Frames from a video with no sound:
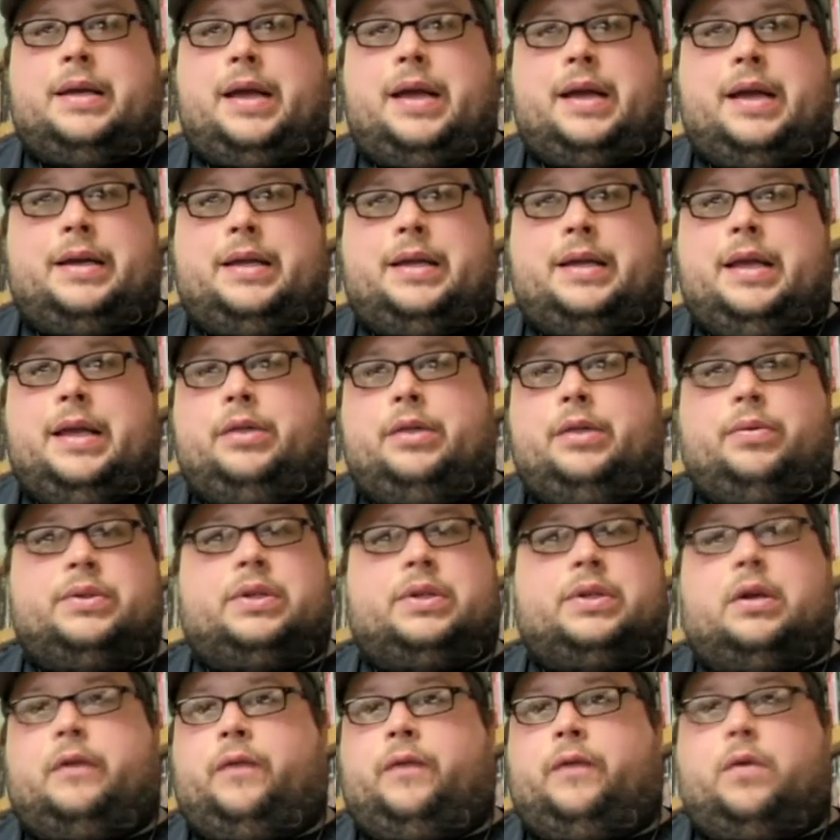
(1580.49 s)
And Keith was
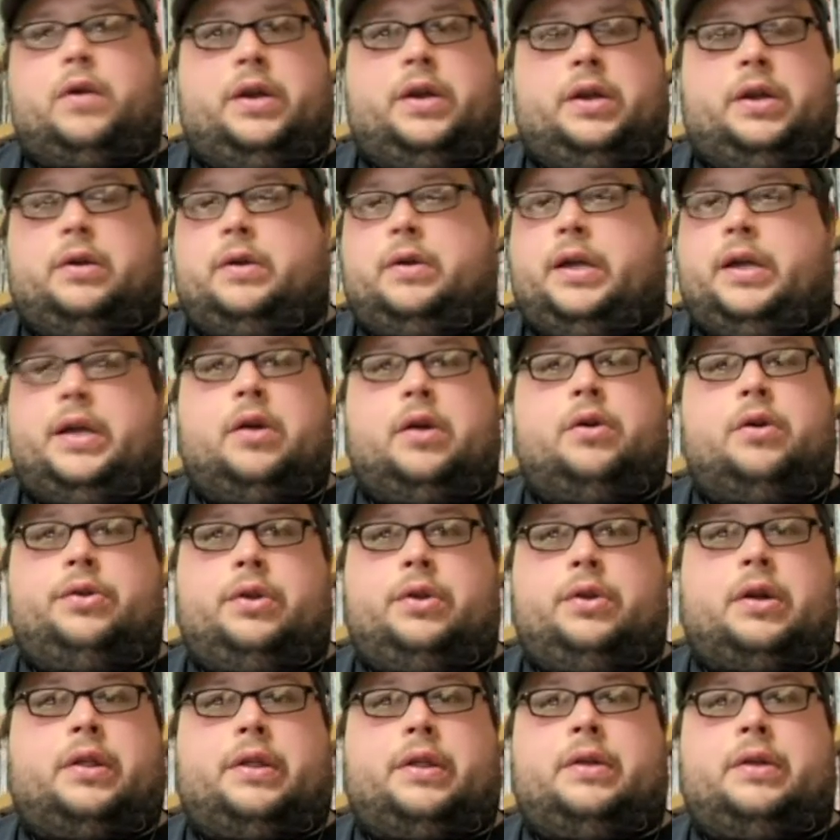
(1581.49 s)
all for, hey, go
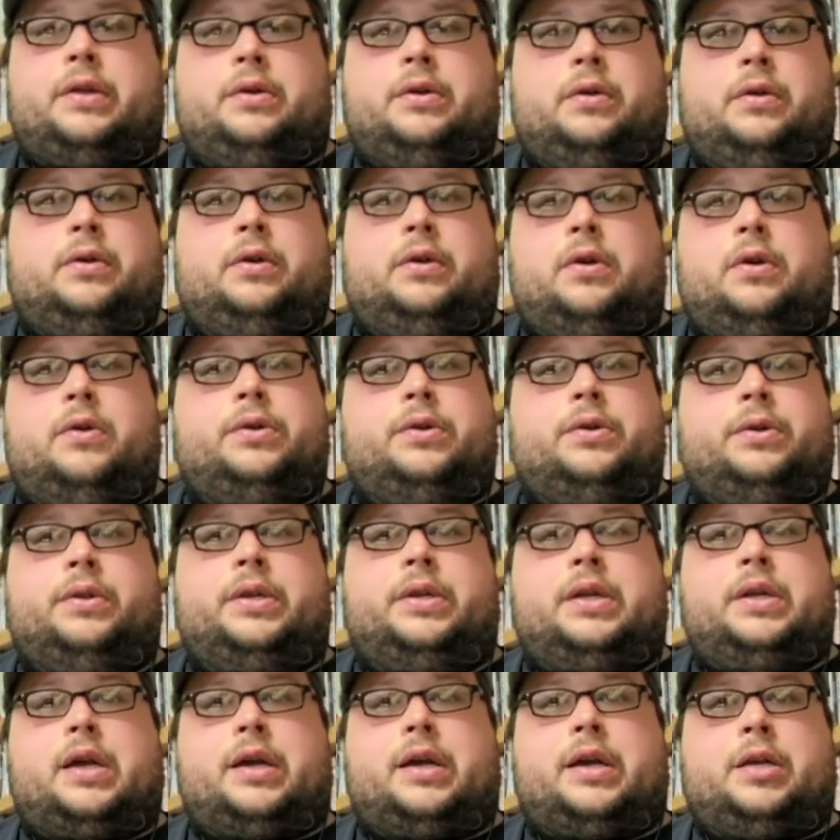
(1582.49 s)
do the
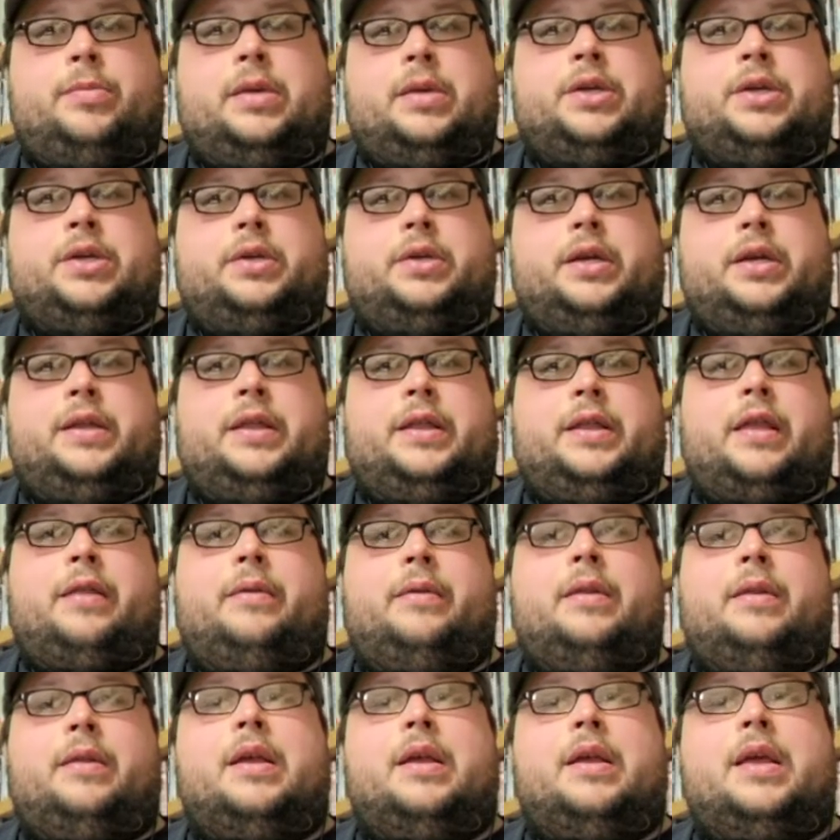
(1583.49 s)
documentary. And
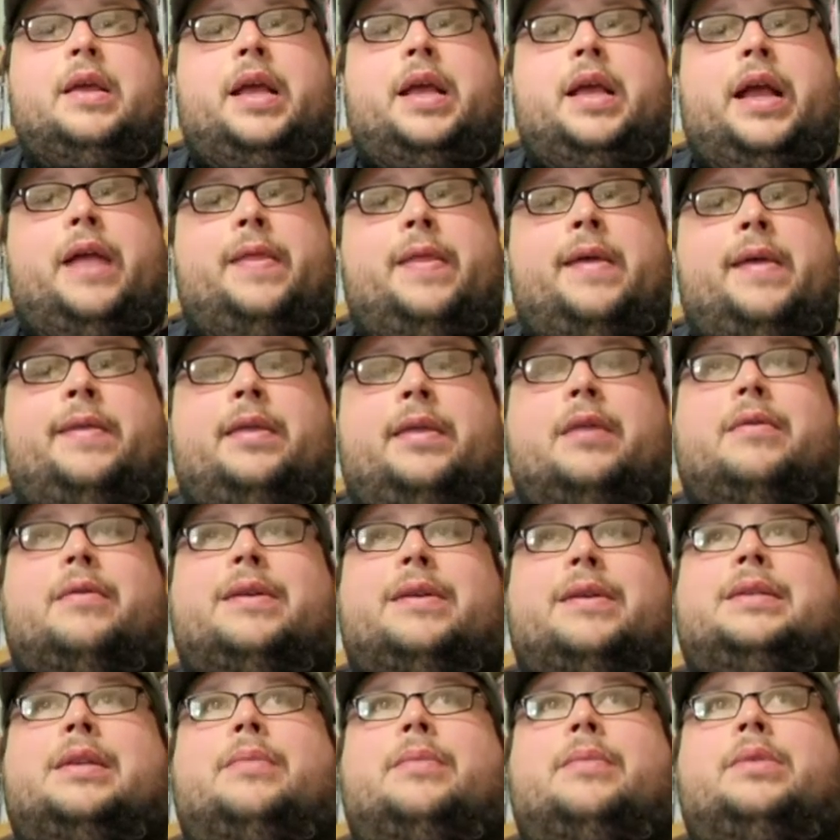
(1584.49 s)
then there
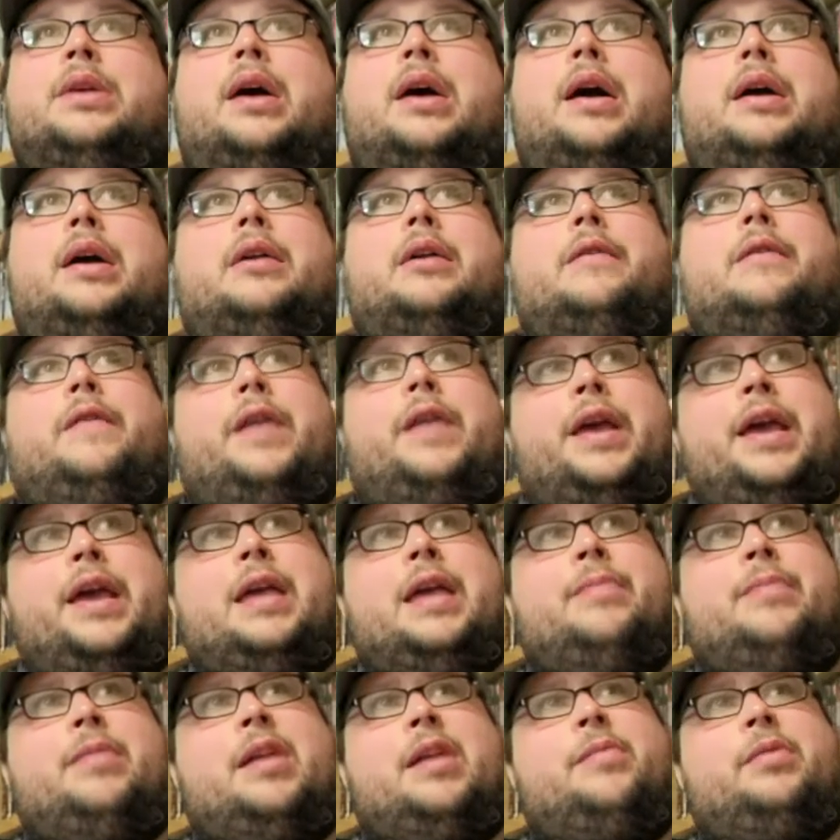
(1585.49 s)
was some talk of,
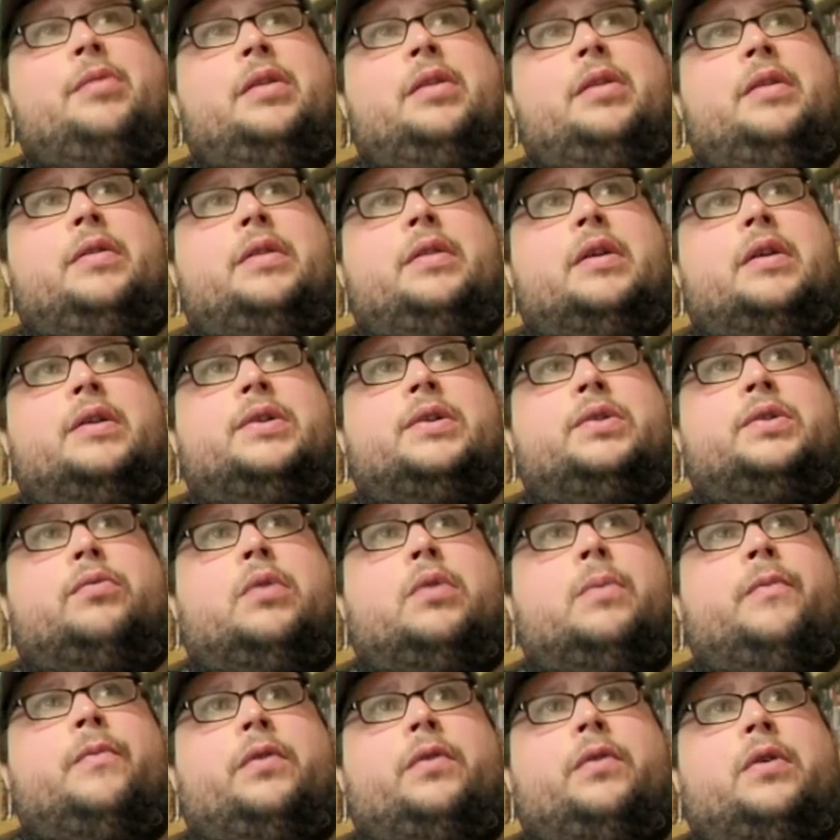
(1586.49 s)
hey, maybe there's
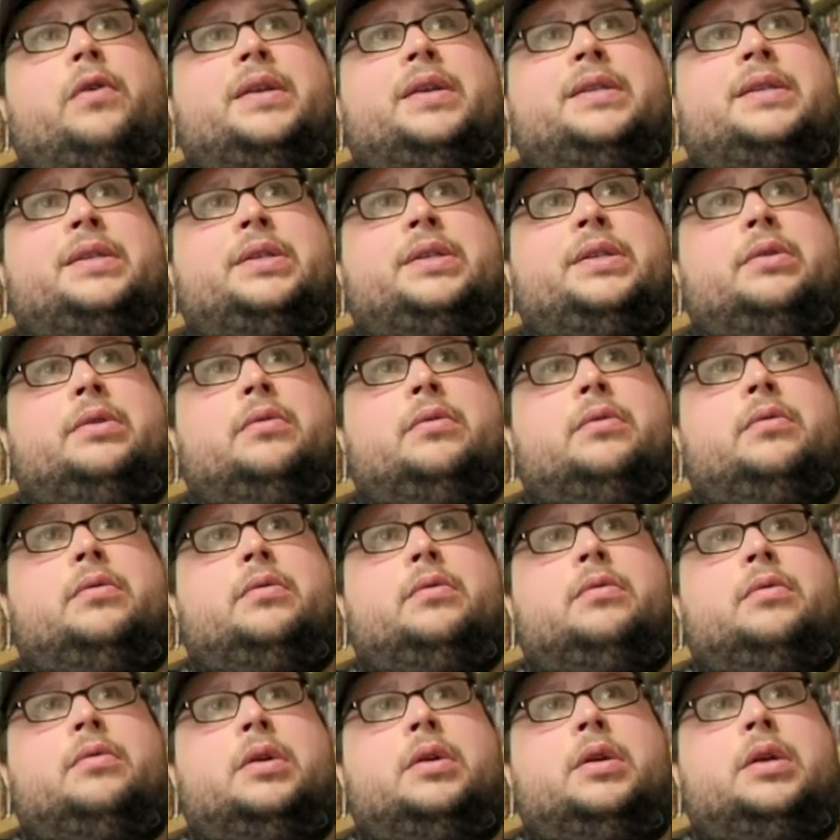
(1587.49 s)
room for us to
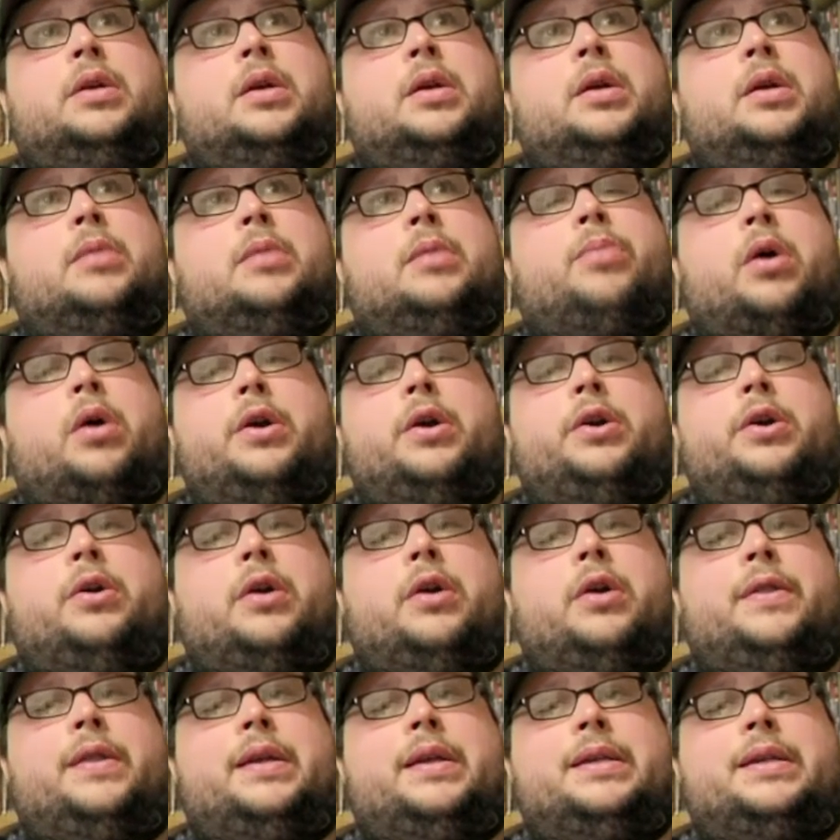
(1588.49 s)
partner
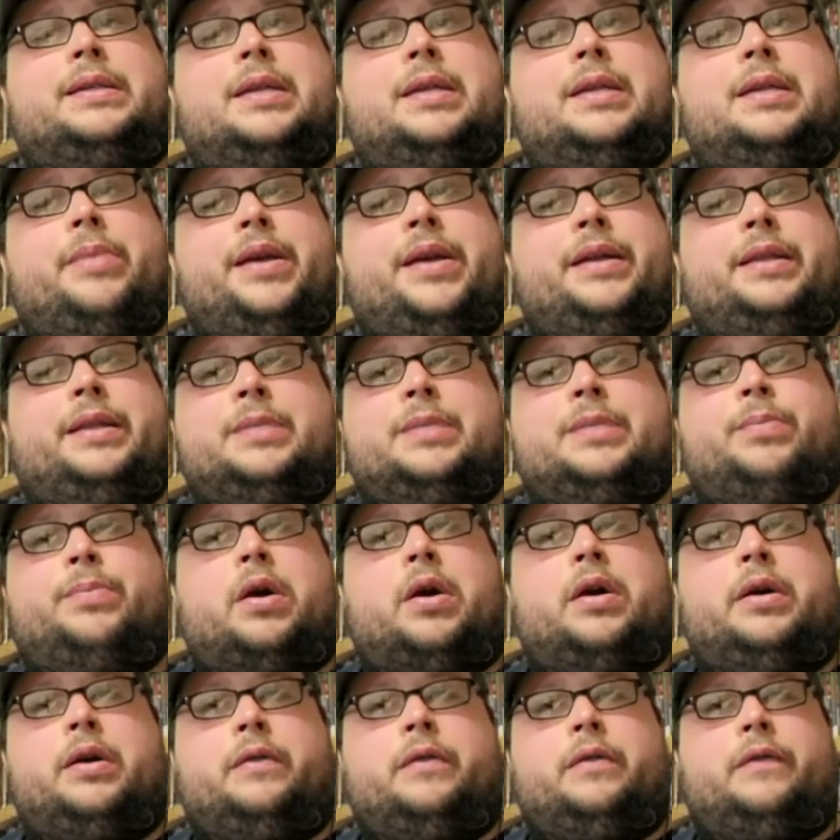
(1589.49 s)
on this and make this
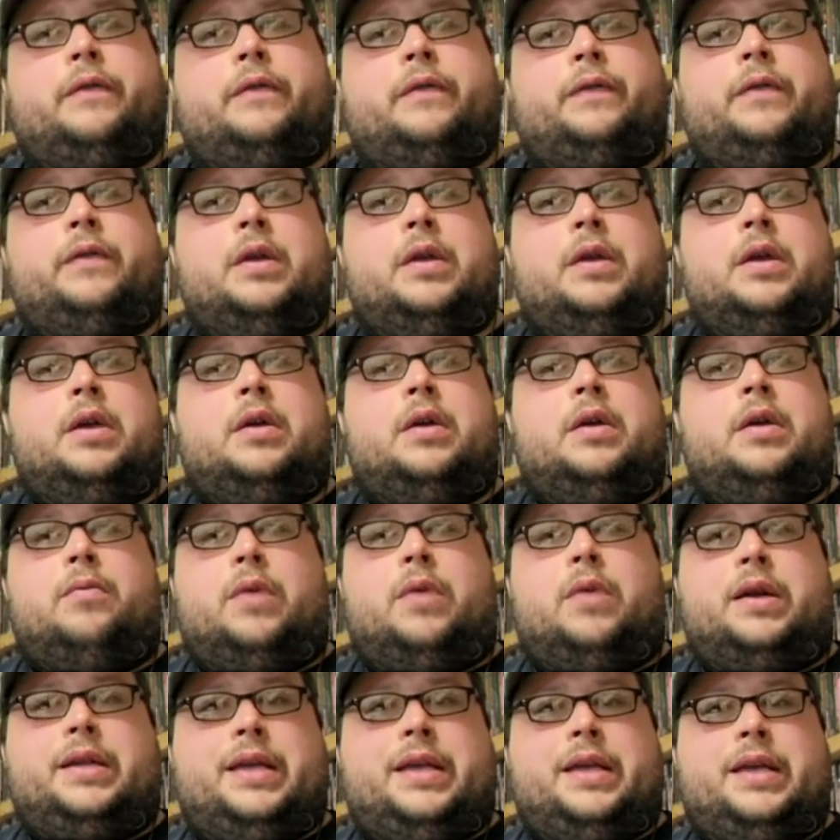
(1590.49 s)
part of
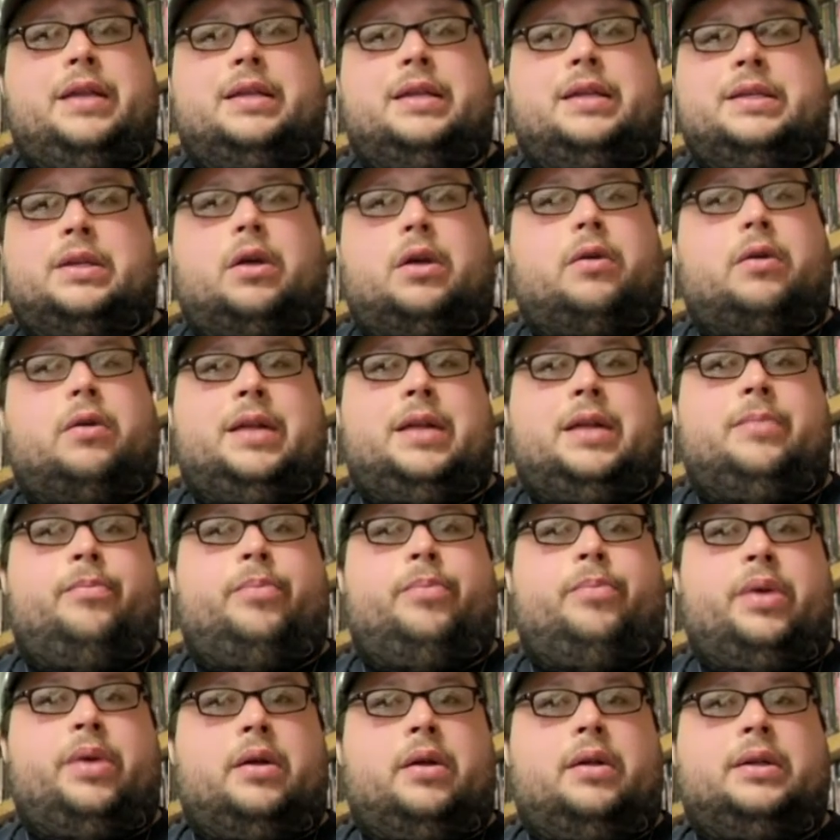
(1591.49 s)
what Keith has already
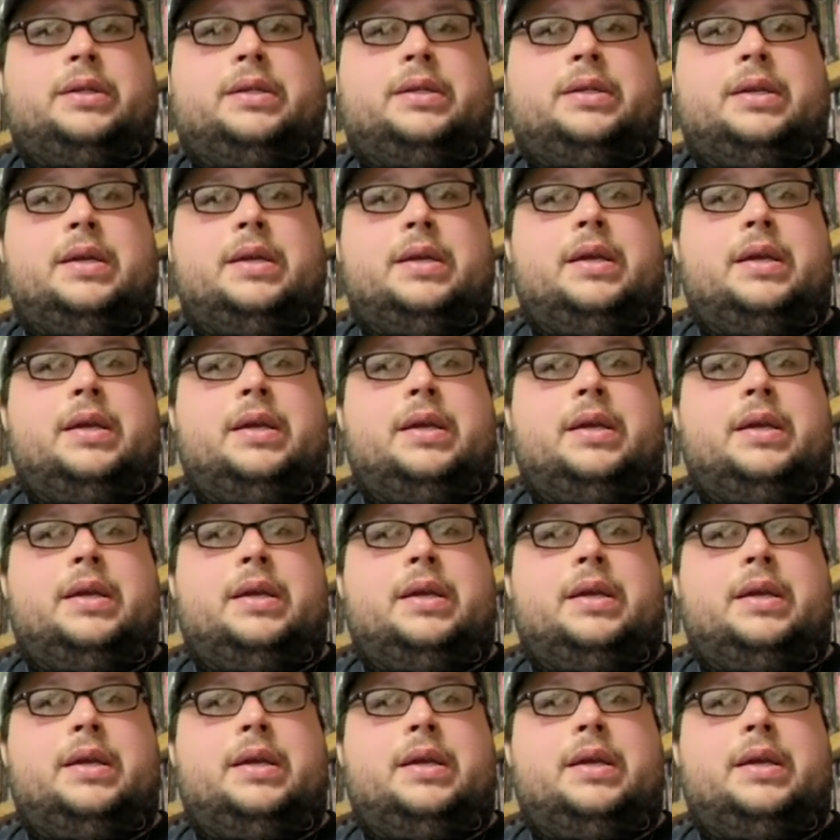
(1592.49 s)
built.